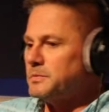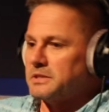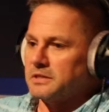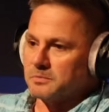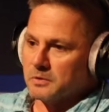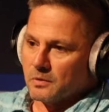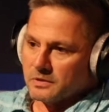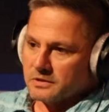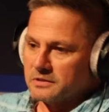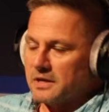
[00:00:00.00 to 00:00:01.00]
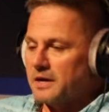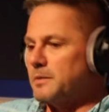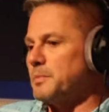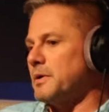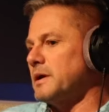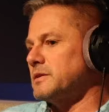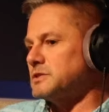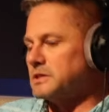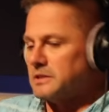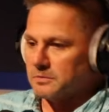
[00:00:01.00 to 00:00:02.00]
She gets them going to soccer practice.
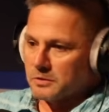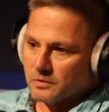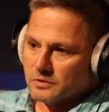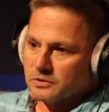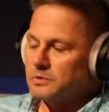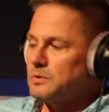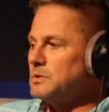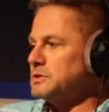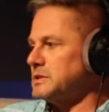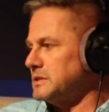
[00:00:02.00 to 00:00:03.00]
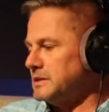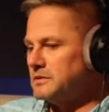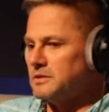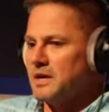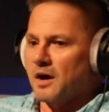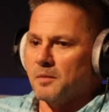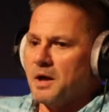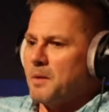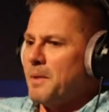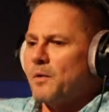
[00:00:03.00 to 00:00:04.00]
She gets them going to school. She cleans it.
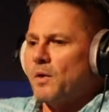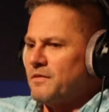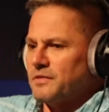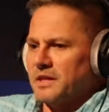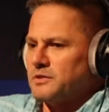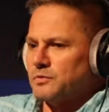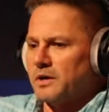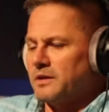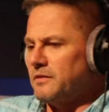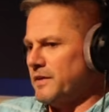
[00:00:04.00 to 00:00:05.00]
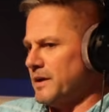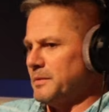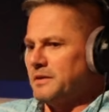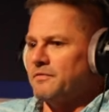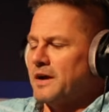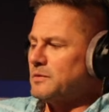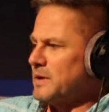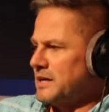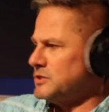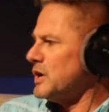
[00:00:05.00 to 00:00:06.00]
My wife likes running the family. In fact,
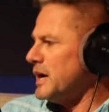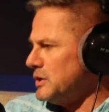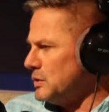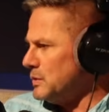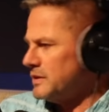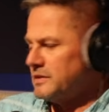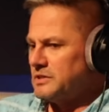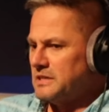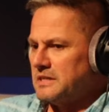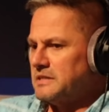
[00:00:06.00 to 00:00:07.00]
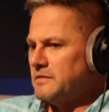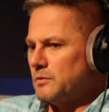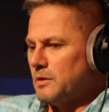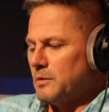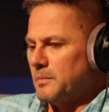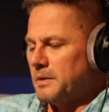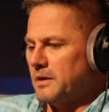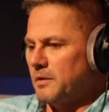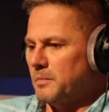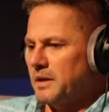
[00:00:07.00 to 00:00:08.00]
when I try and do this, she doesn't even really want me to
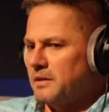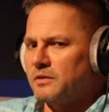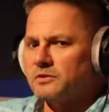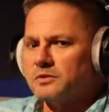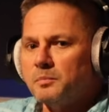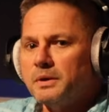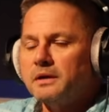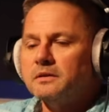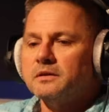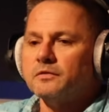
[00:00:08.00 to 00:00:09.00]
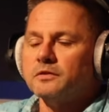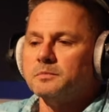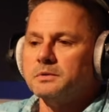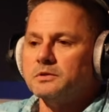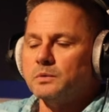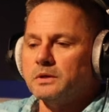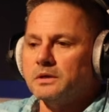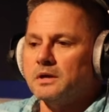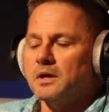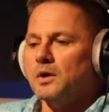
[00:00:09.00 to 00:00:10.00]
help. And there's a big difference
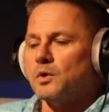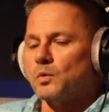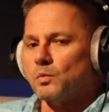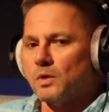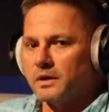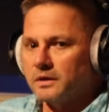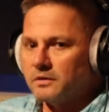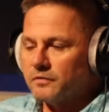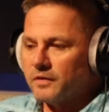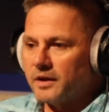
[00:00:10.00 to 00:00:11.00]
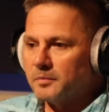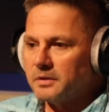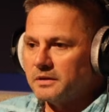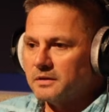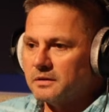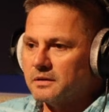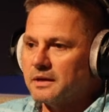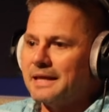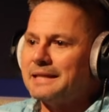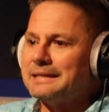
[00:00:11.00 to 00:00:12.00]
between running your family
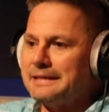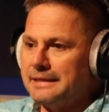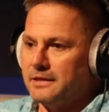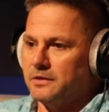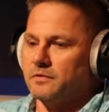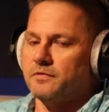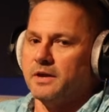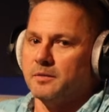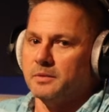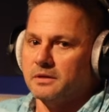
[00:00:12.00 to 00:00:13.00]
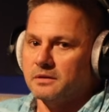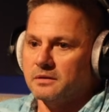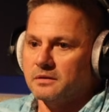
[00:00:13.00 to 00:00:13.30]
and leading your family.